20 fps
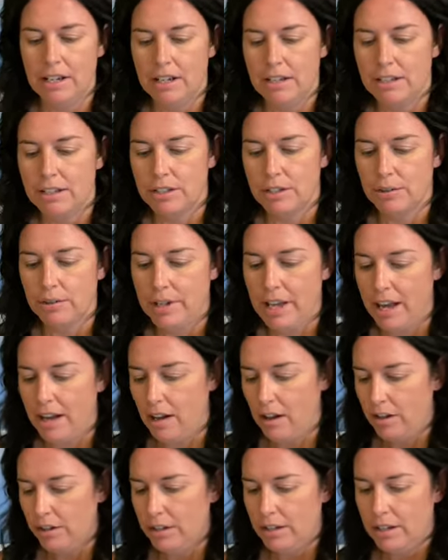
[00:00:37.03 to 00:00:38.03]
So yeah,
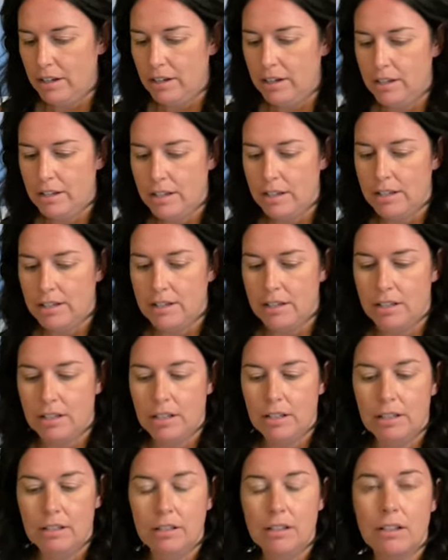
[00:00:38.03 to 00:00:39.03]
all you need is,
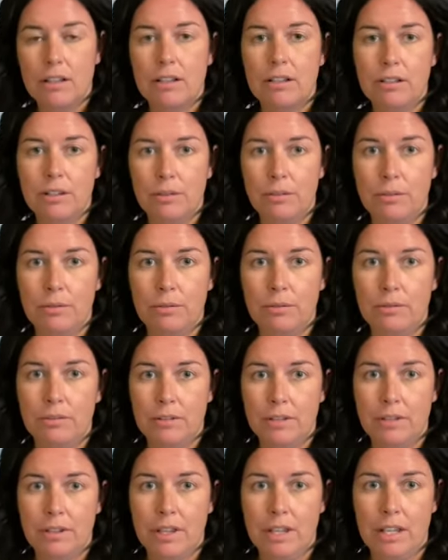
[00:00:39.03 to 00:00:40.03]
so
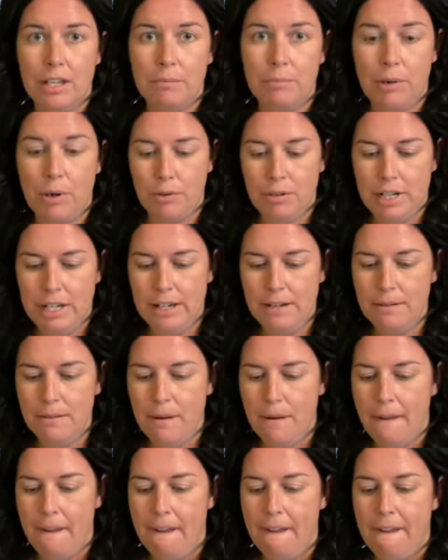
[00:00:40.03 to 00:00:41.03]
the protein,
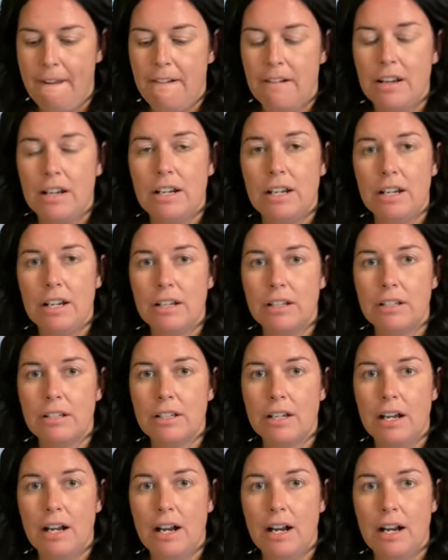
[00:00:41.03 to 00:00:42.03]
you need
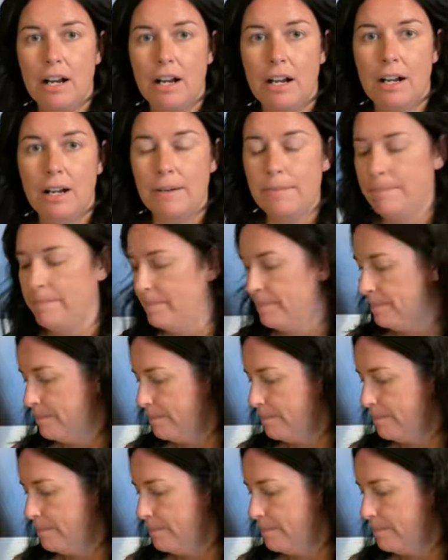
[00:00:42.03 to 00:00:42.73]
um,